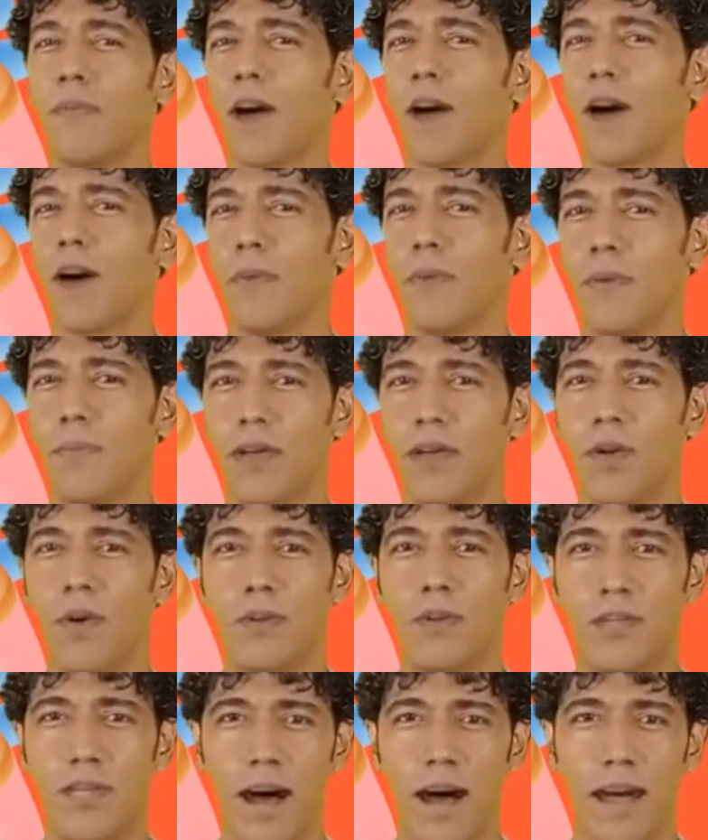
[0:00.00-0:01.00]
of carbon
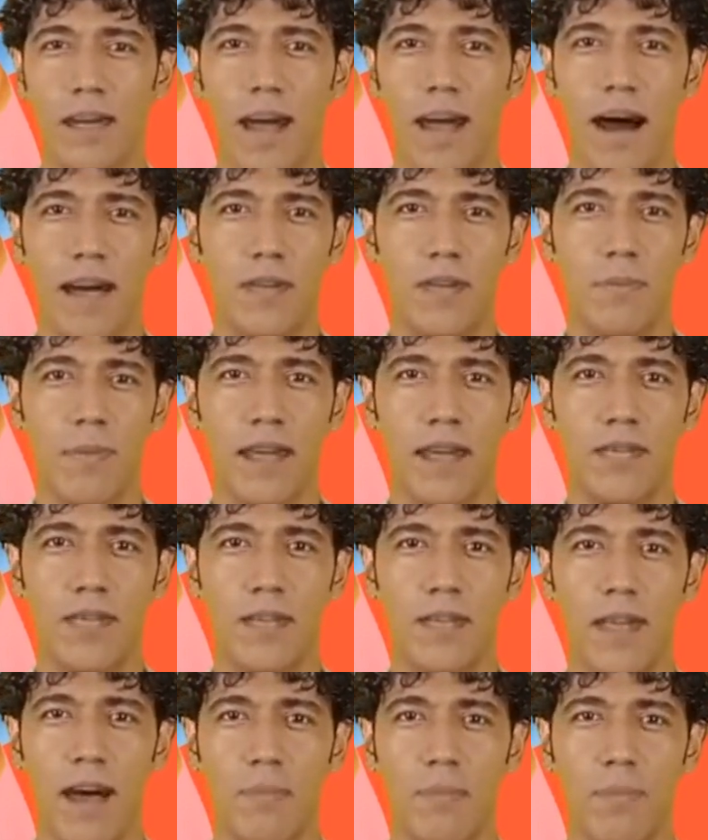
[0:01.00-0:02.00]
monoxide gas mixed
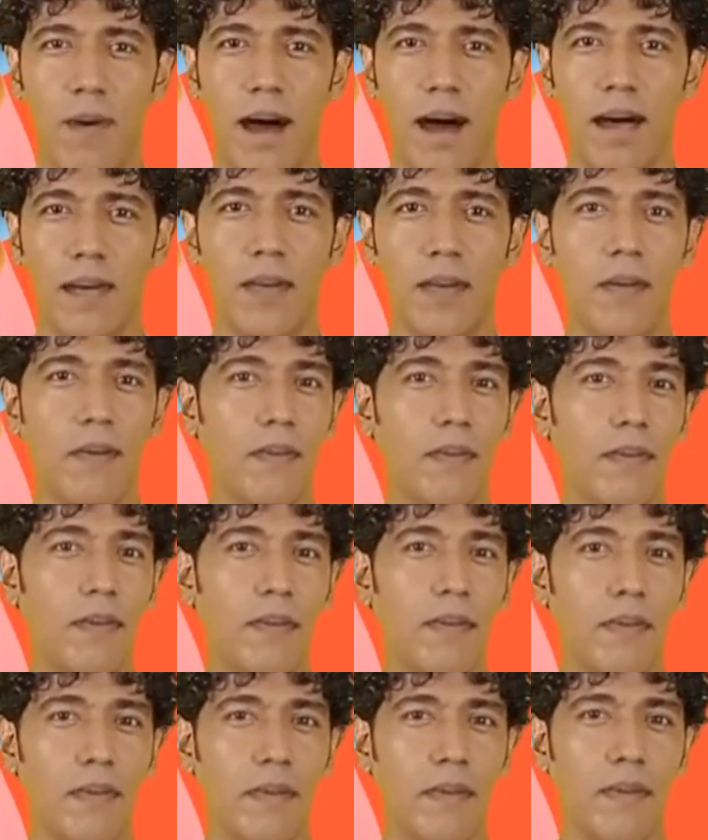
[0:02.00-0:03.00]
in their blood.
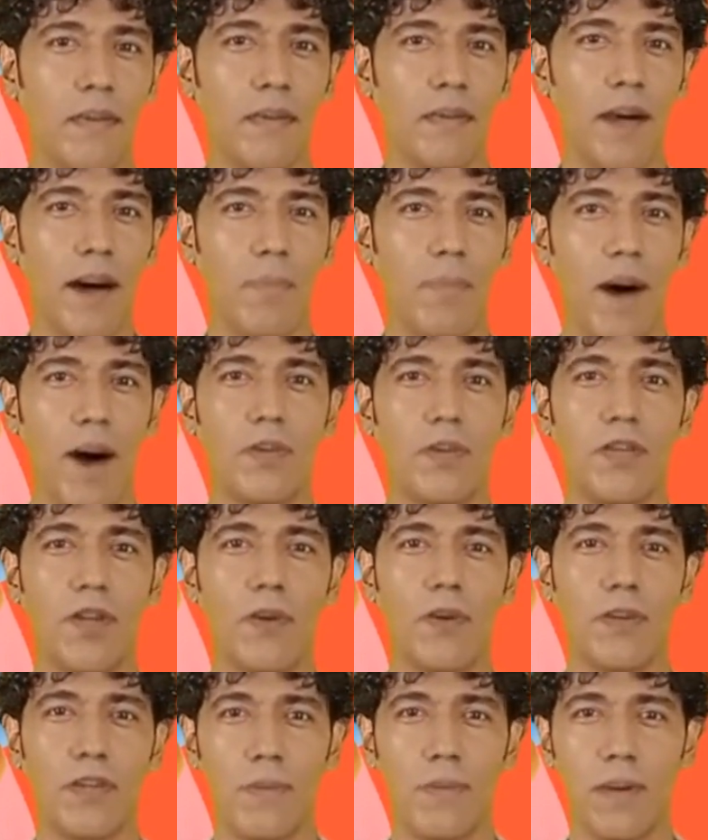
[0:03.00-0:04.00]
A pulse
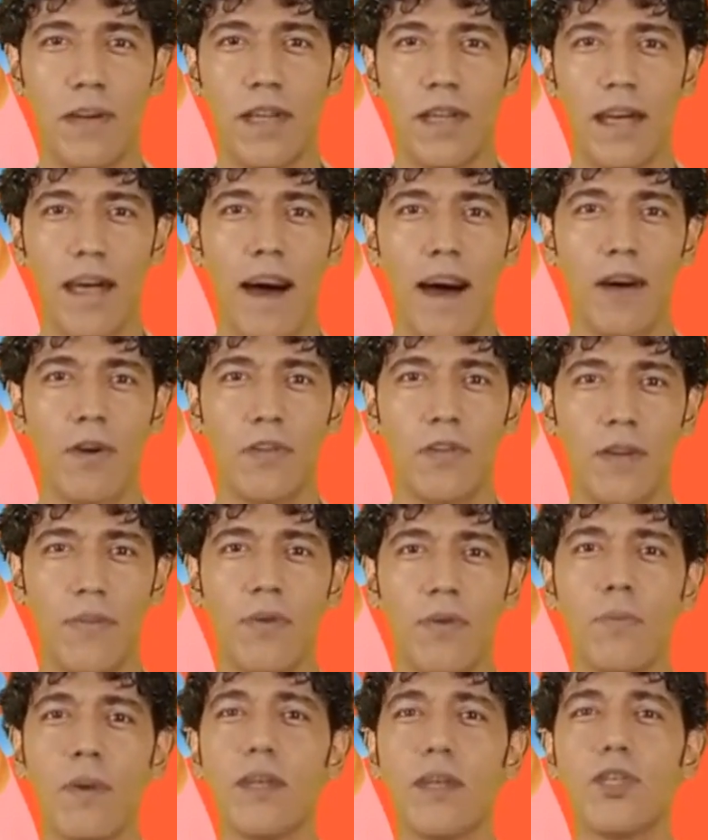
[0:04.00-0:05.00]
oximeter cannot
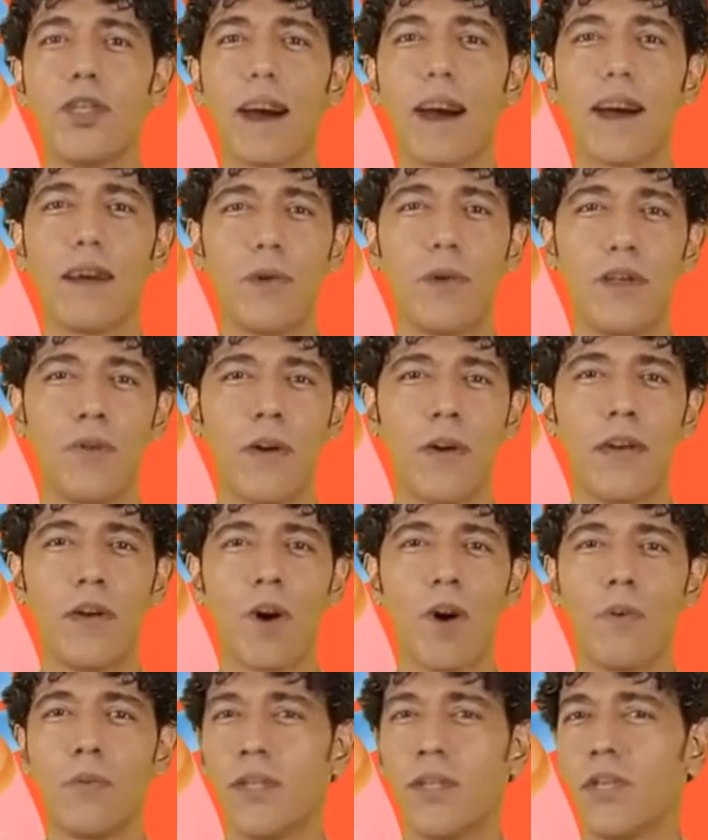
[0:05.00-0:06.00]
differentiate between
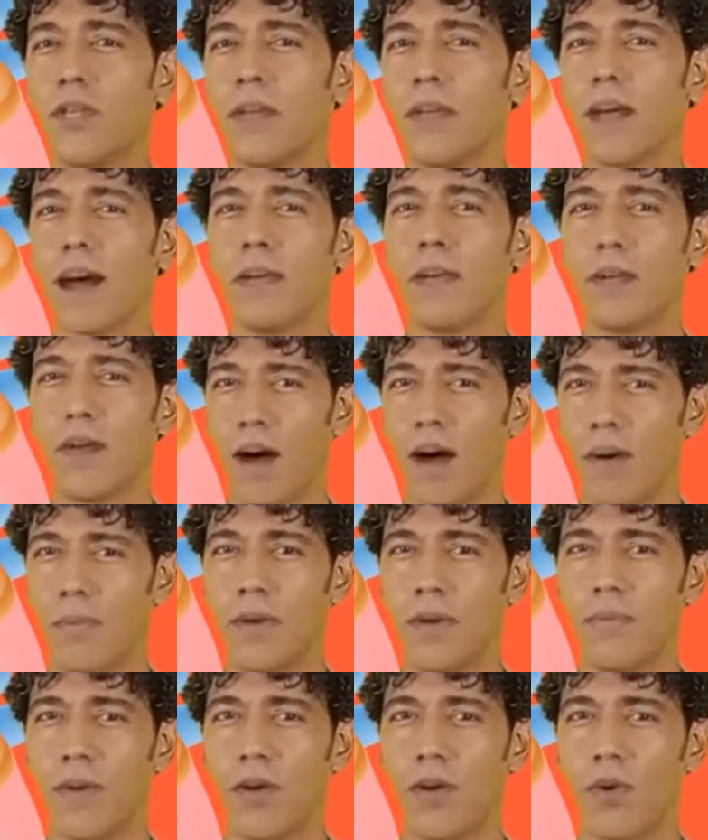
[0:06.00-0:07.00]
oxygen and
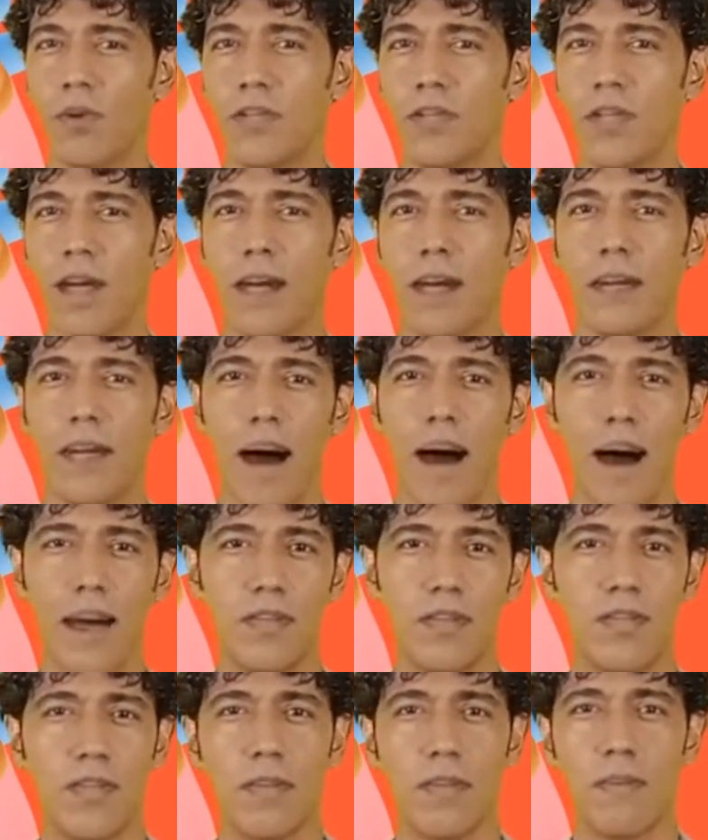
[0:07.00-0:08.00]
carbon monoxide
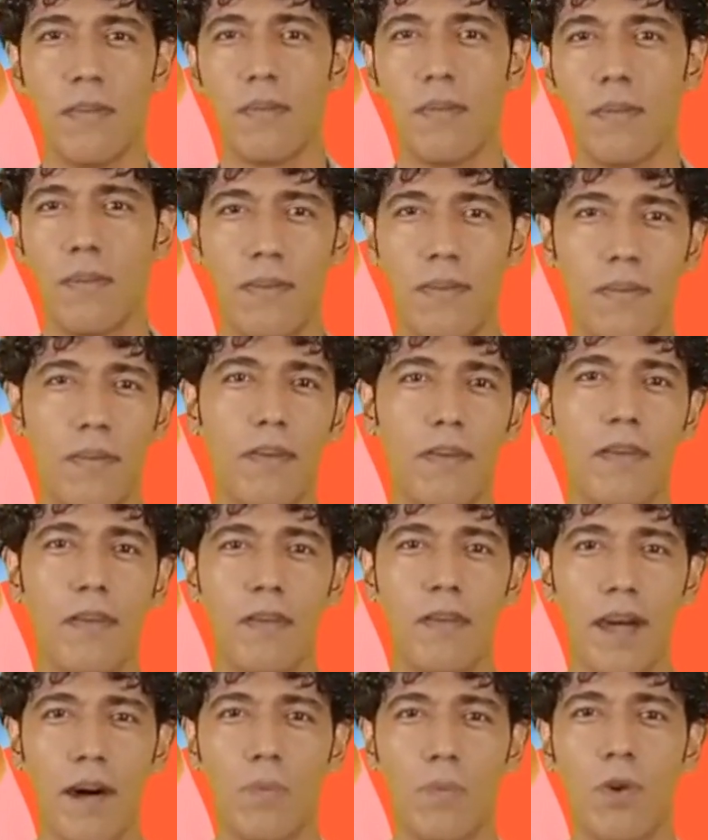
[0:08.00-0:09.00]
gas.
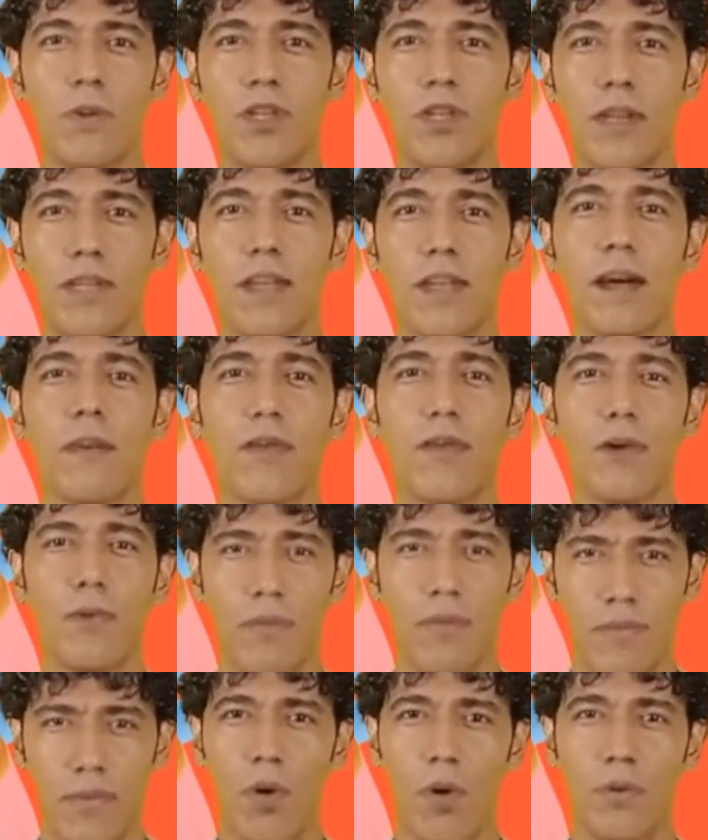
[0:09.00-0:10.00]
It will just give
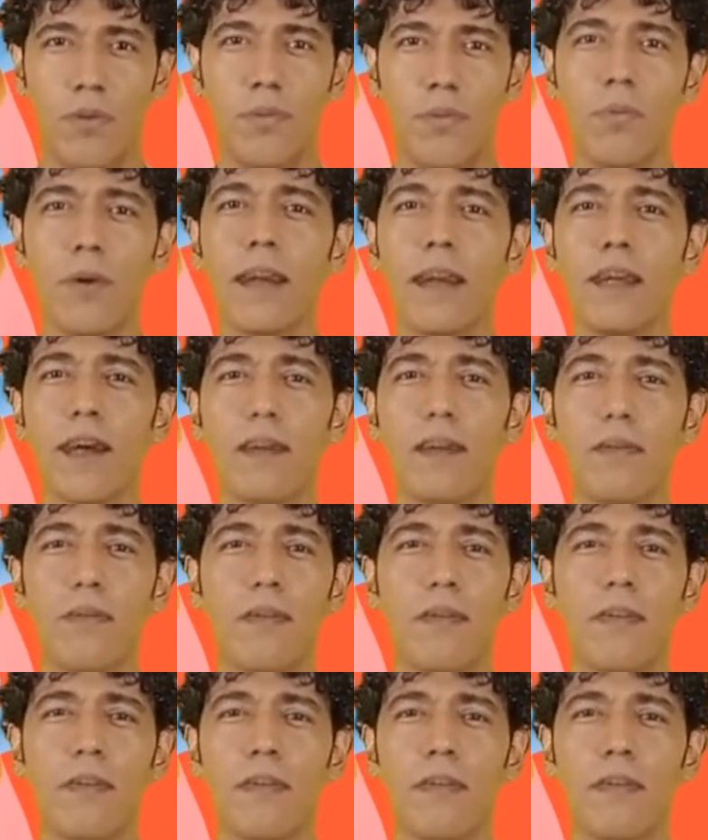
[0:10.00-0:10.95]
you a false reading.